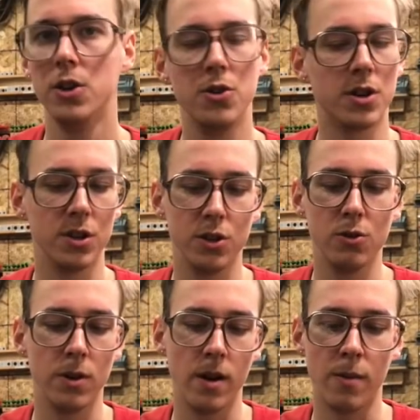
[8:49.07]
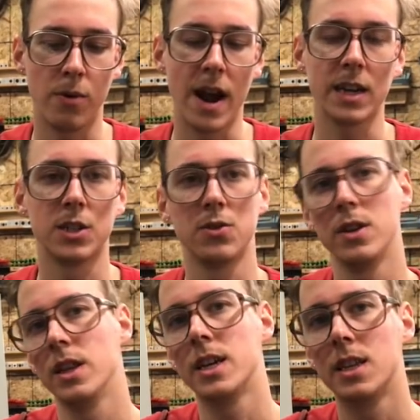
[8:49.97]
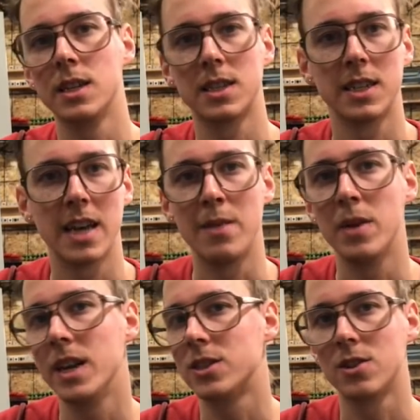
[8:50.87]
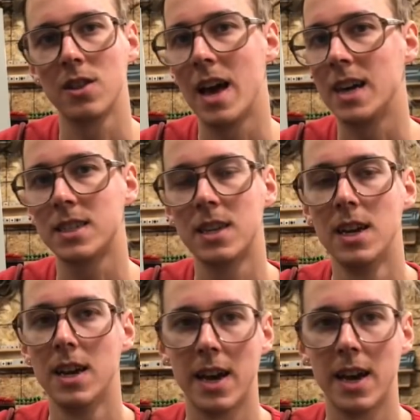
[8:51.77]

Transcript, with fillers: you can do a, a practice joint like this in 10 minutes or less.